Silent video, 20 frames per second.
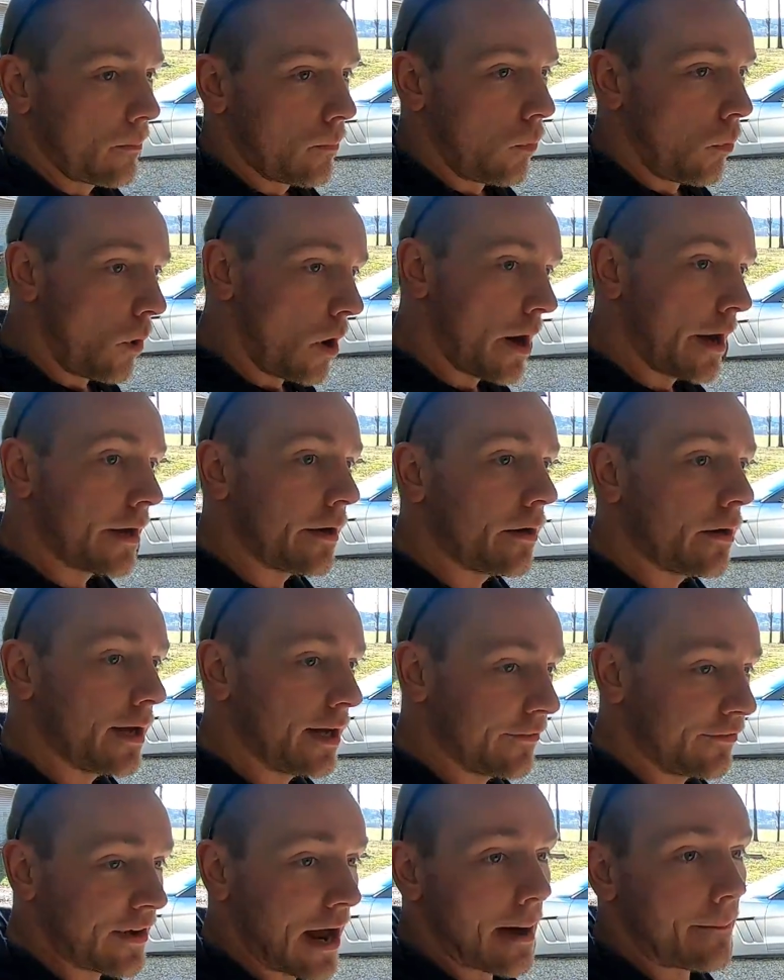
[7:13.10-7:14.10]
One, if
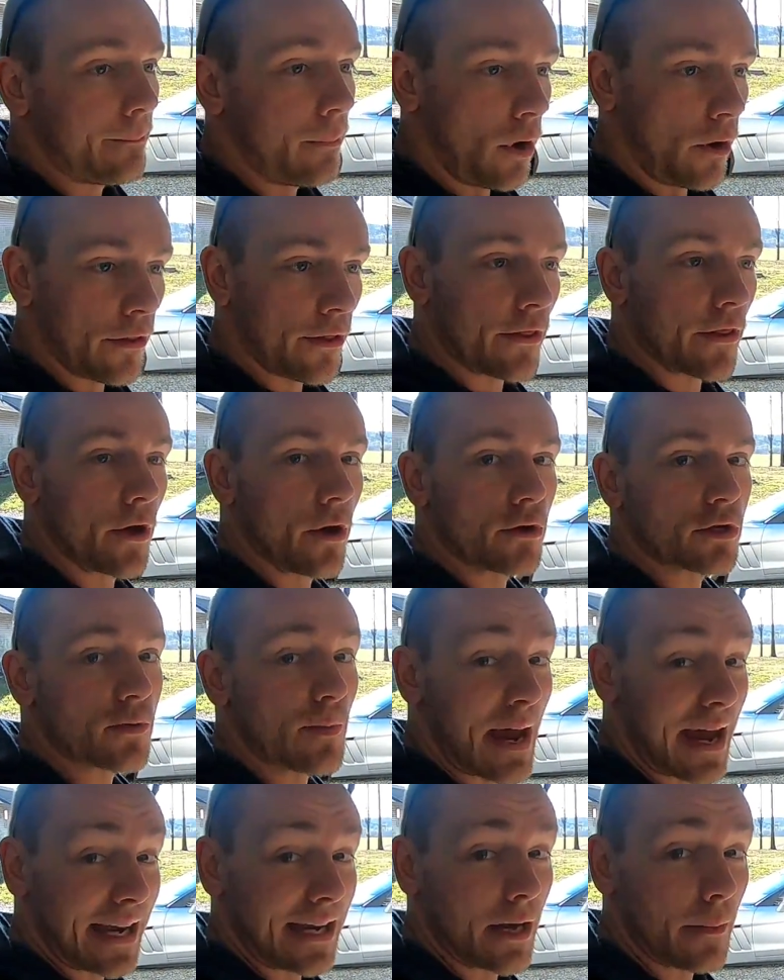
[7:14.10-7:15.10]
not both of those,
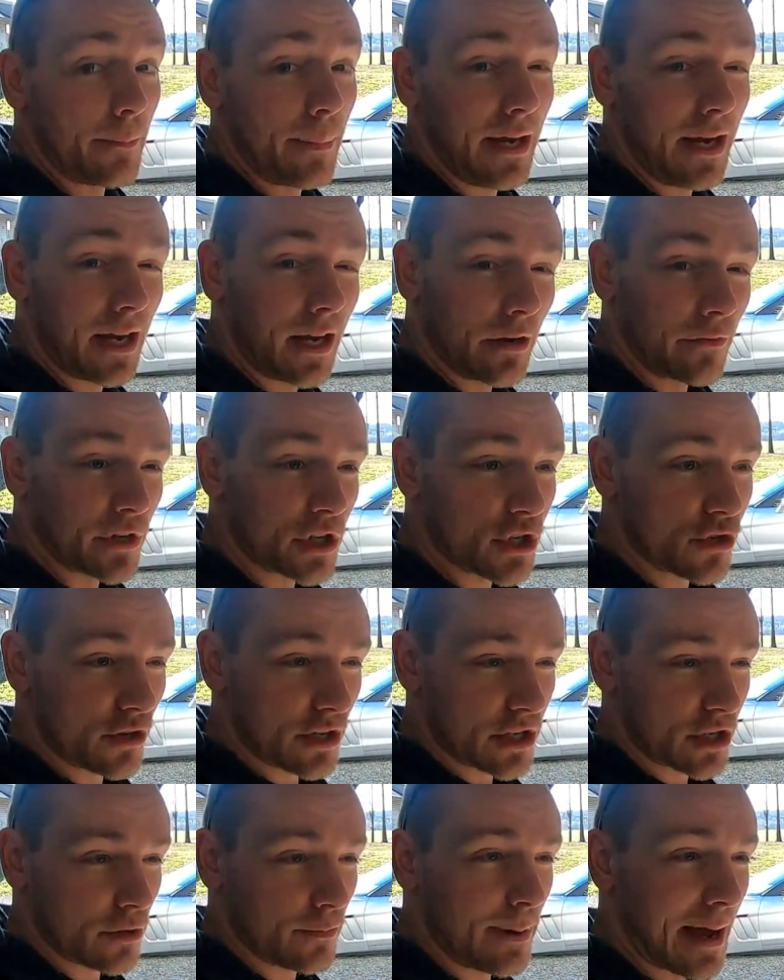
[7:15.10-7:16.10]
may end up being a
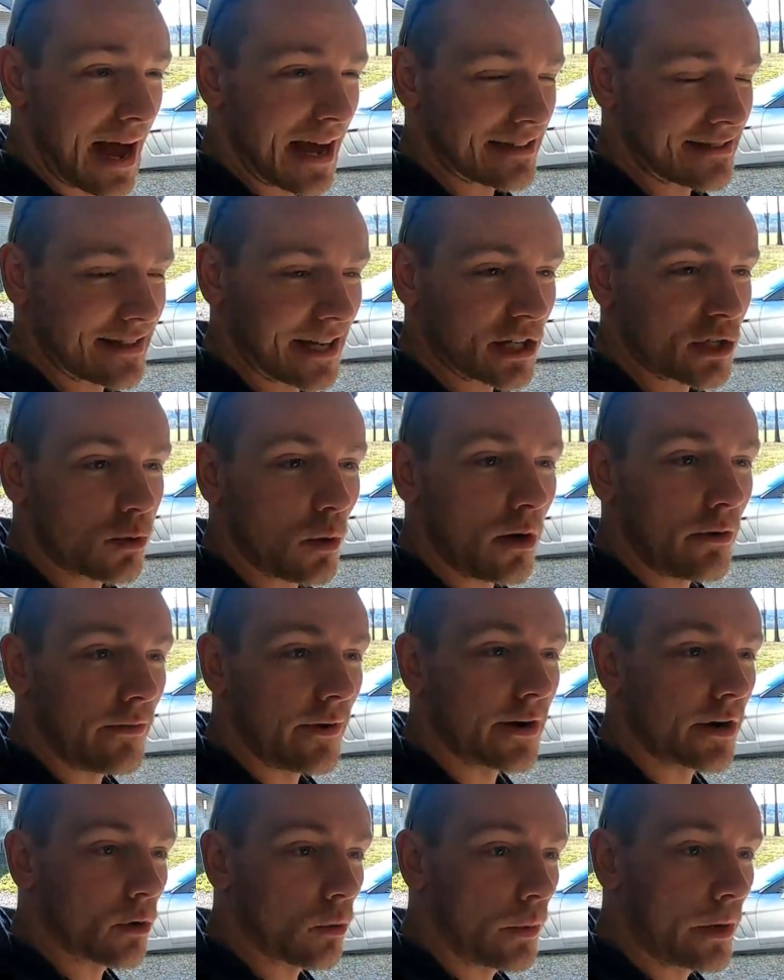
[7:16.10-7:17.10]
restriction past that
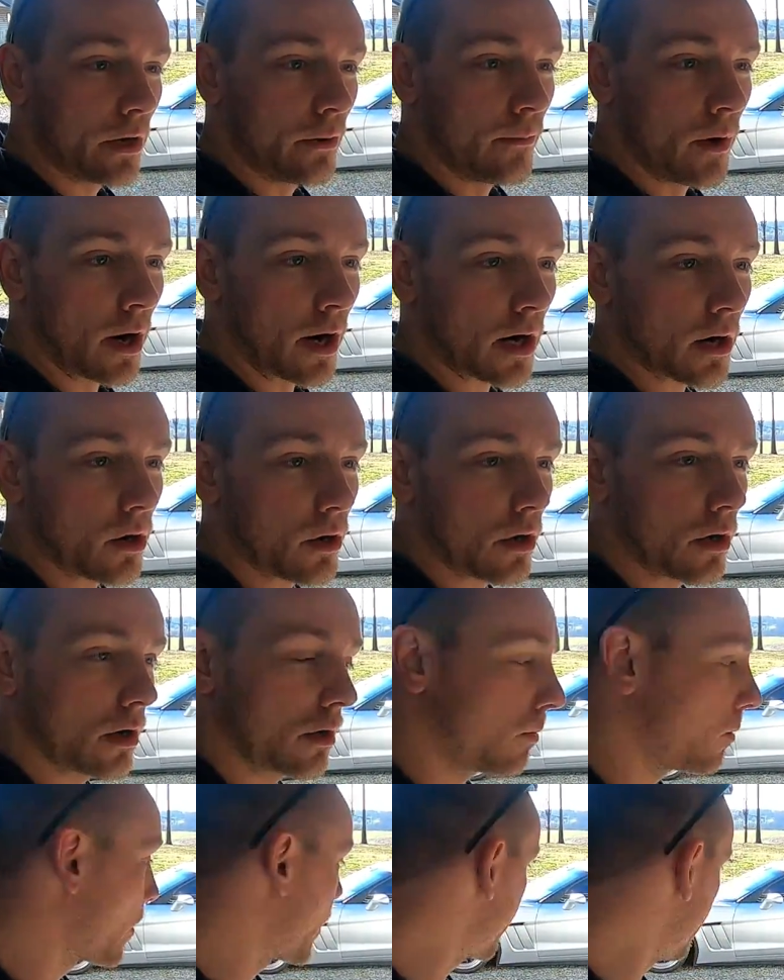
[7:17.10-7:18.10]
1200 wheel mark.
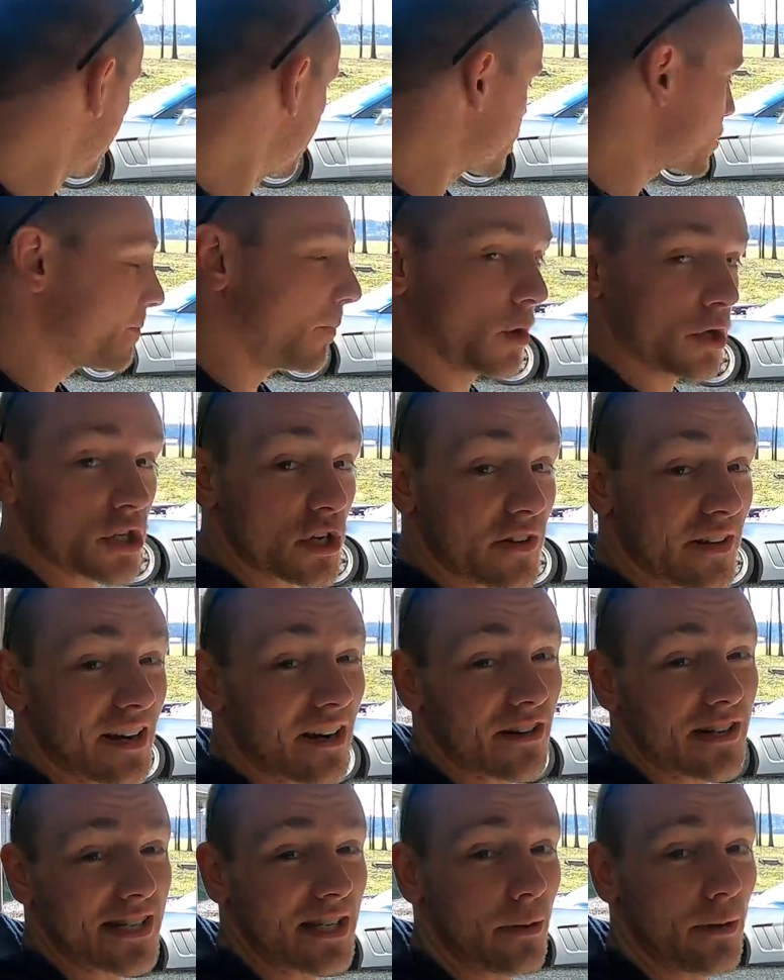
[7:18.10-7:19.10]
We're going to just push it there
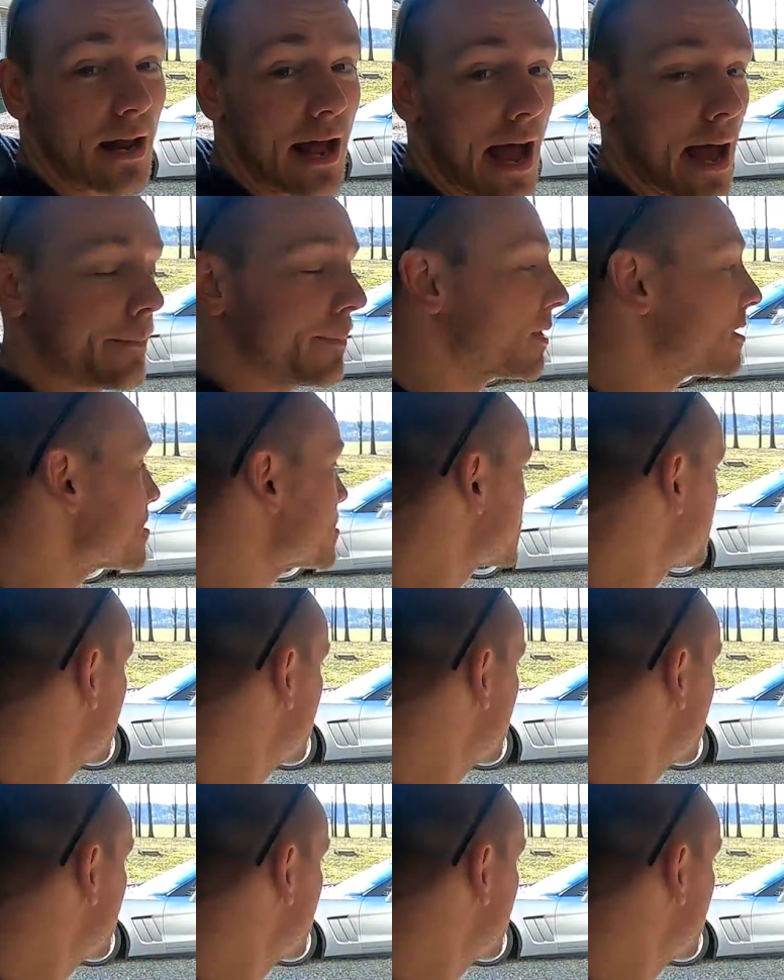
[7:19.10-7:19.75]
and see what happens.